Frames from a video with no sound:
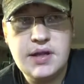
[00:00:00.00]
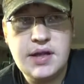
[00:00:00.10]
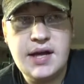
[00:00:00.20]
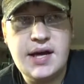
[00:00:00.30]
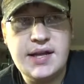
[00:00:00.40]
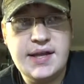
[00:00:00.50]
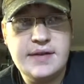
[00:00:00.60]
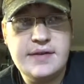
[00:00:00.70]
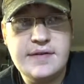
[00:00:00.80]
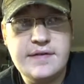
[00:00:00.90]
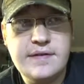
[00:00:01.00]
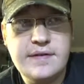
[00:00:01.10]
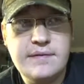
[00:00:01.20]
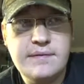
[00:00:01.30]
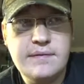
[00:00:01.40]
got it,
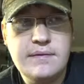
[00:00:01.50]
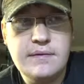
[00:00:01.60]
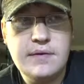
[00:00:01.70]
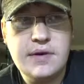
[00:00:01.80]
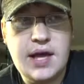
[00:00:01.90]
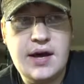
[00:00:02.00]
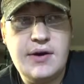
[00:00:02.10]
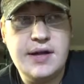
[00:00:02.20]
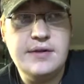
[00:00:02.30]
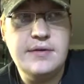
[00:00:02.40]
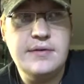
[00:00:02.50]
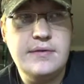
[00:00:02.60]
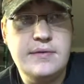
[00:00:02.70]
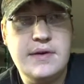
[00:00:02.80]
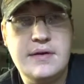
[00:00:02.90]
how I
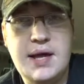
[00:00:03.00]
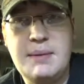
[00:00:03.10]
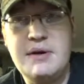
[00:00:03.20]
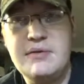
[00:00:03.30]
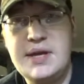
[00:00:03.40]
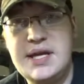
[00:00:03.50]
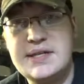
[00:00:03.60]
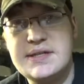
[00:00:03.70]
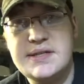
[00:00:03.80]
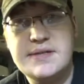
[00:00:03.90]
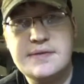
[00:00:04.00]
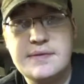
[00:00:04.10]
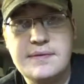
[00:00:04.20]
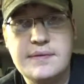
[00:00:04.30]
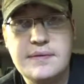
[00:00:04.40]
do the ammo tests,
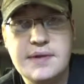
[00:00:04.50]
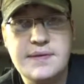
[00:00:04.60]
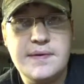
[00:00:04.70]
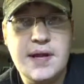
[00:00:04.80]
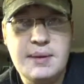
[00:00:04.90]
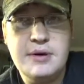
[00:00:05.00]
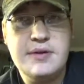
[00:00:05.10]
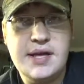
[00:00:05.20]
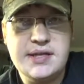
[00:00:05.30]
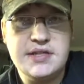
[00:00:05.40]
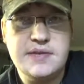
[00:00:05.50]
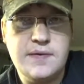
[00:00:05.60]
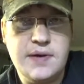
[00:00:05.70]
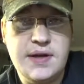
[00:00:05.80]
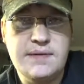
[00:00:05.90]
different ammo tests
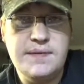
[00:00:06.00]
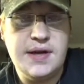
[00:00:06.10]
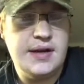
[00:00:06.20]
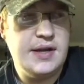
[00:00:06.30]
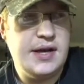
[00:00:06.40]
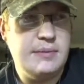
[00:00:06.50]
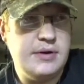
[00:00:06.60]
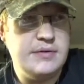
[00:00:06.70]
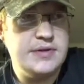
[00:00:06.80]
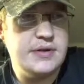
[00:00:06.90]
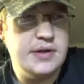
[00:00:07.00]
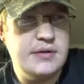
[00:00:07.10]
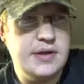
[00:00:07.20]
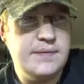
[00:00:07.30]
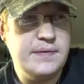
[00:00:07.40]
for it figured out, I'm going to start
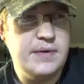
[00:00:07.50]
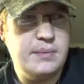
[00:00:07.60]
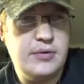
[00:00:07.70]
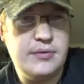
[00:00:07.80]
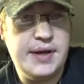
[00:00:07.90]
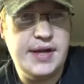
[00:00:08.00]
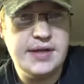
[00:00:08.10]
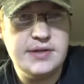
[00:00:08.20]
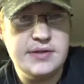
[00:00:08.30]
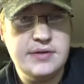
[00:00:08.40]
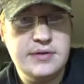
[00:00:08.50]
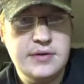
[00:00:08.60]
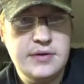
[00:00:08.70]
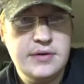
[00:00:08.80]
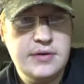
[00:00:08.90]
doing it for the bolt action
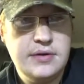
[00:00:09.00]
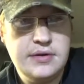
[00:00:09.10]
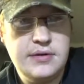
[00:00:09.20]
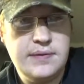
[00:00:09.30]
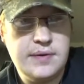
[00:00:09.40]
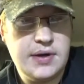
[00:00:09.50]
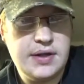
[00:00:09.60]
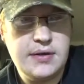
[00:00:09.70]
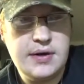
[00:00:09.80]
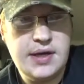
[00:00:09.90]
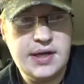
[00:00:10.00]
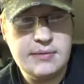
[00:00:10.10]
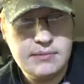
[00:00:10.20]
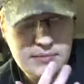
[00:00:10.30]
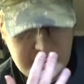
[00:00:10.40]
243 and